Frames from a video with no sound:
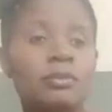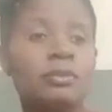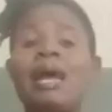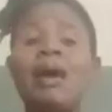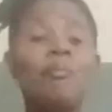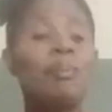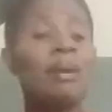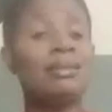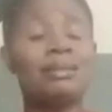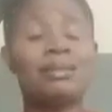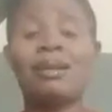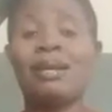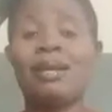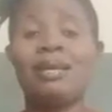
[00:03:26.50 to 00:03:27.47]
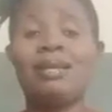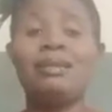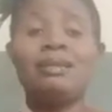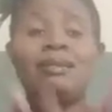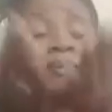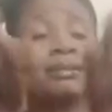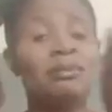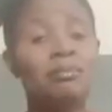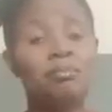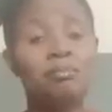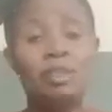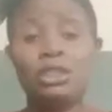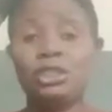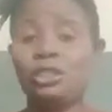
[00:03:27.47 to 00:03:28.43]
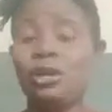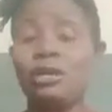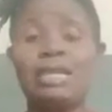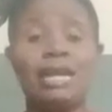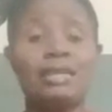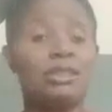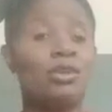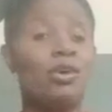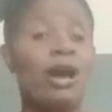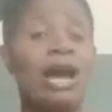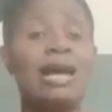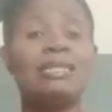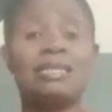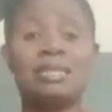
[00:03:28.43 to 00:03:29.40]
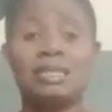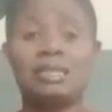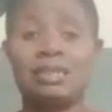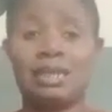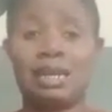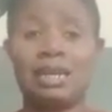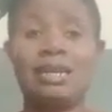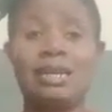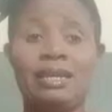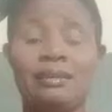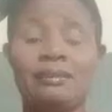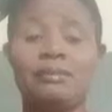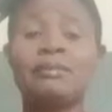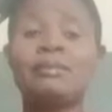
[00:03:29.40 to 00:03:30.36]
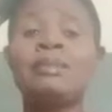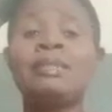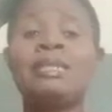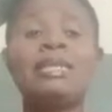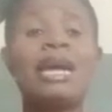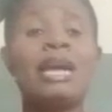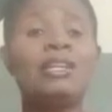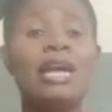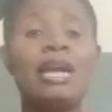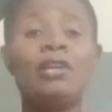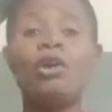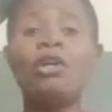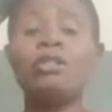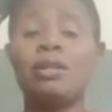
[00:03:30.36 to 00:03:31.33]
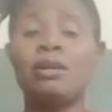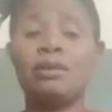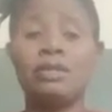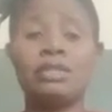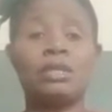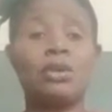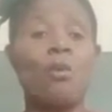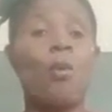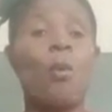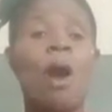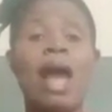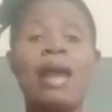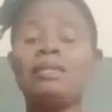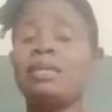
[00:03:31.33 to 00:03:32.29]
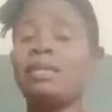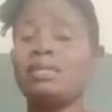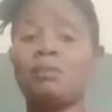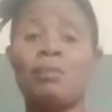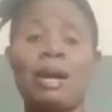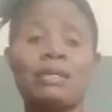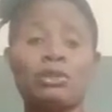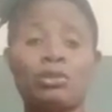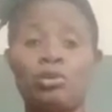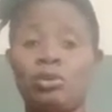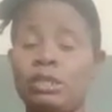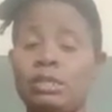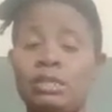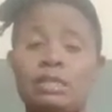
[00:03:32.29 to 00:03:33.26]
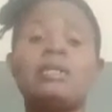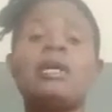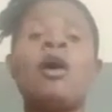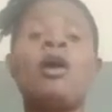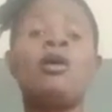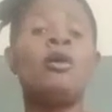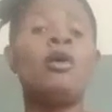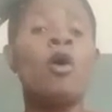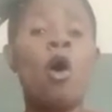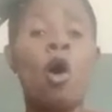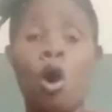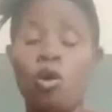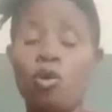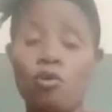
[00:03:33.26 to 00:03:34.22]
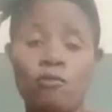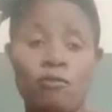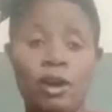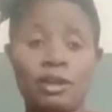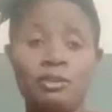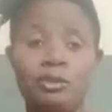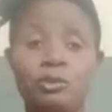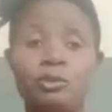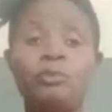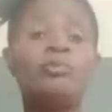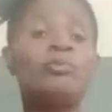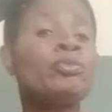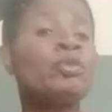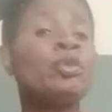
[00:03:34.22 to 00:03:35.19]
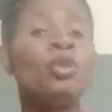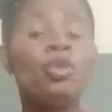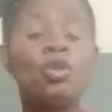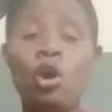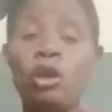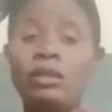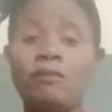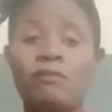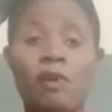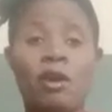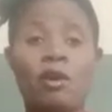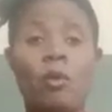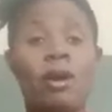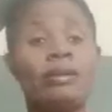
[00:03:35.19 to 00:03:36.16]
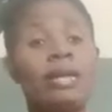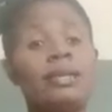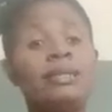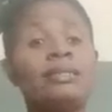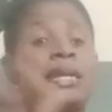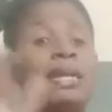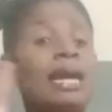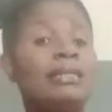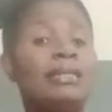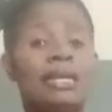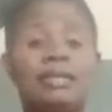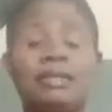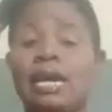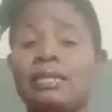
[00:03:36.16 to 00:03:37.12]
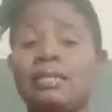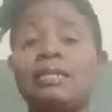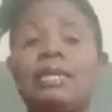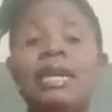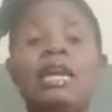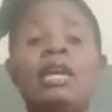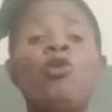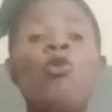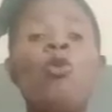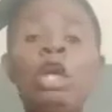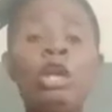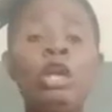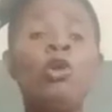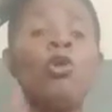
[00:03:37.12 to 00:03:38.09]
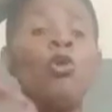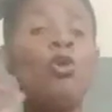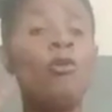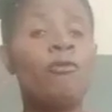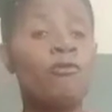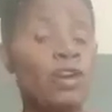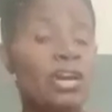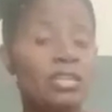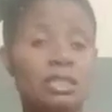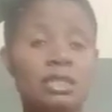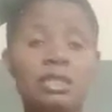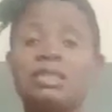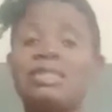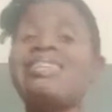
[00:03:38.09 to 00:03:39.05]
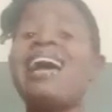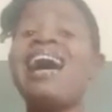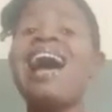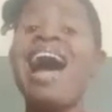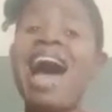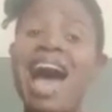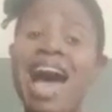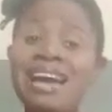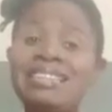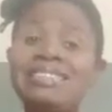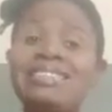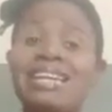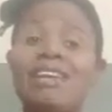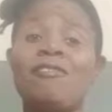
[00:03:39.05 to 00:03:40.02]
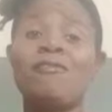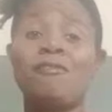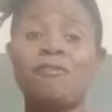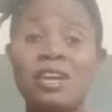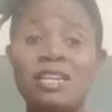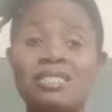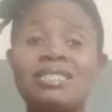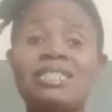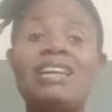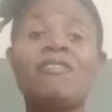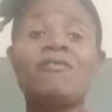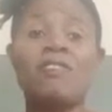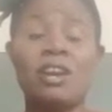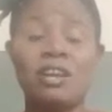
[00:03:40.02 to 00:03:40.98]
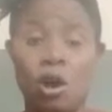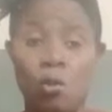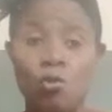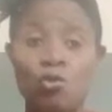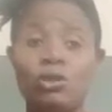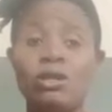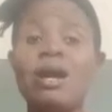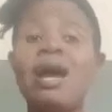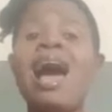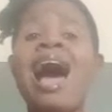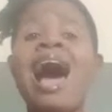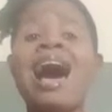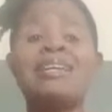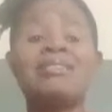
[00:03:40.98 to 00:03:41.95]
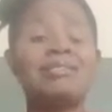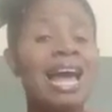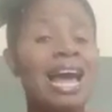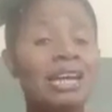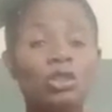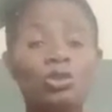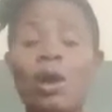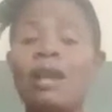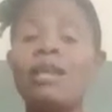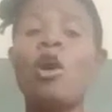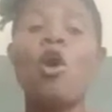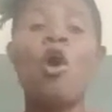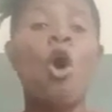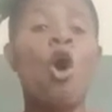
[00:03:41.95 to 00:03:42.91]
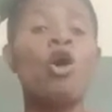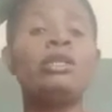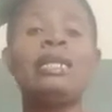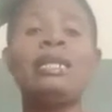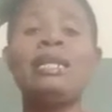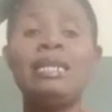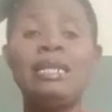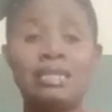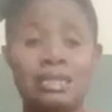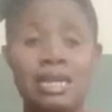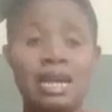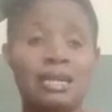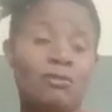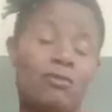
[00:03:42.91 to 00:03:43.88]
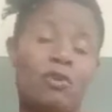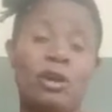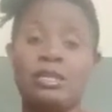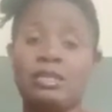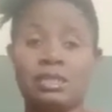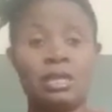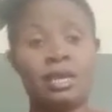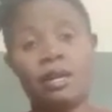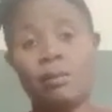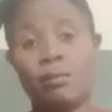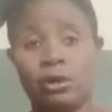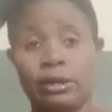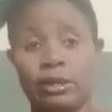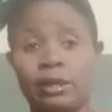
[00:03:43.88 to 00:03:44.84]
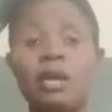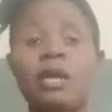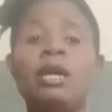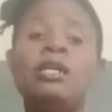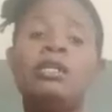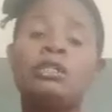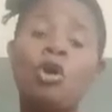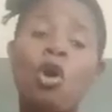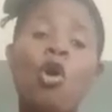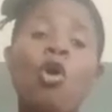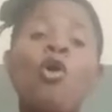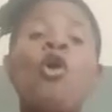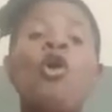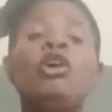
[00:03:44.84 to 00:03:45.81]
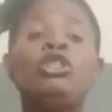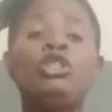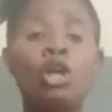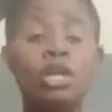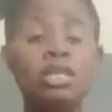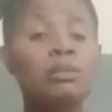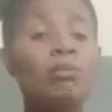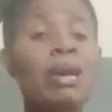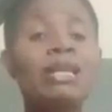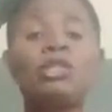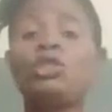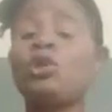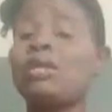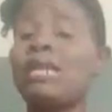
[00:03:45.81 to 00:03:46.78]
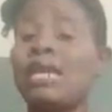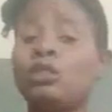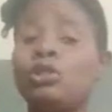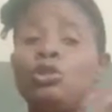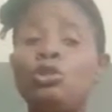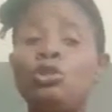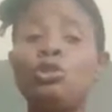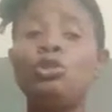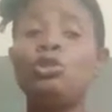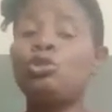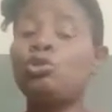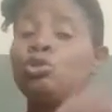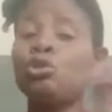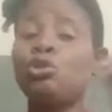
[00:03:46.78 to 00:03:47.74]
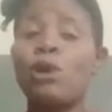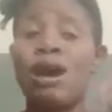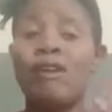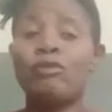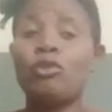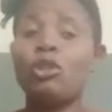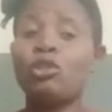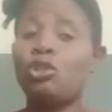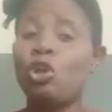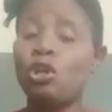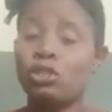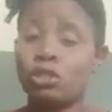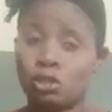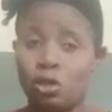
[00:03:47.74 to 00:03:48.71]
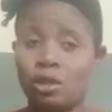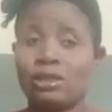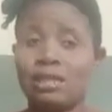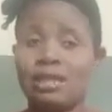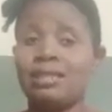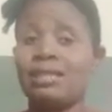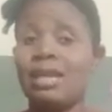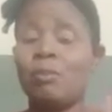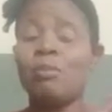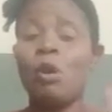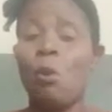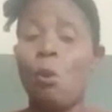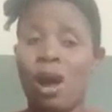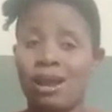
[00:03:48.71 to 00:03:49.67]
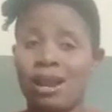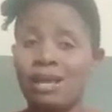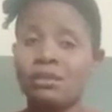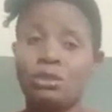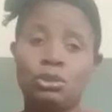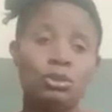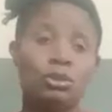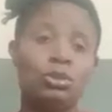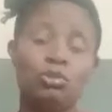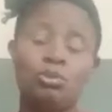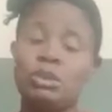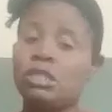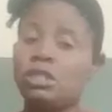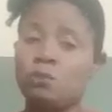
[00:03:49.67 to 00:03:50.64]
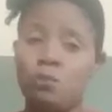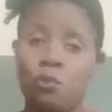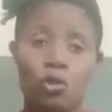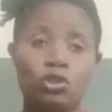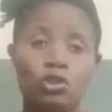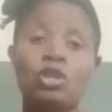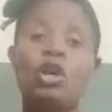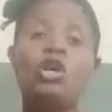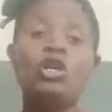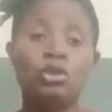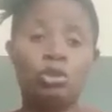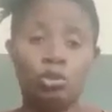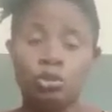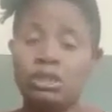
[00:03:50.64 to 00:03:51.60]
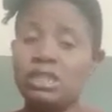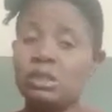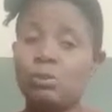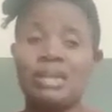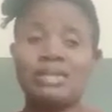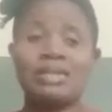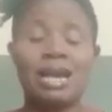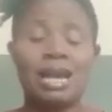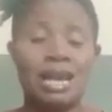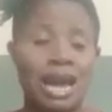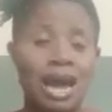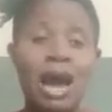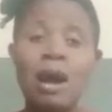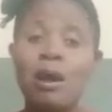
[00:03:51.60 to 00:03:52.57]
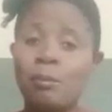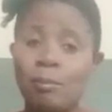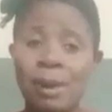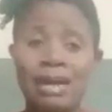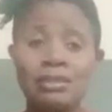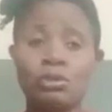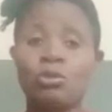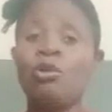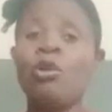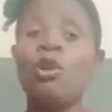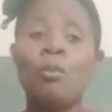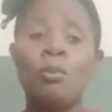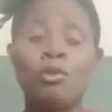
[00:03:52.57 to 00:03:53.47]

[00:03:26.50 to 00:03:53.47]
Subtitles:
Number three, be sure that your hands is clean, that you are not the reason why this battle is all over you. Know it very well. There is an adage that says, he who fetches ant infested firewood has actually called lizard for a ceremony. So just make sure that you too, you have not done something that may warrant you to be exposed to this particular battle.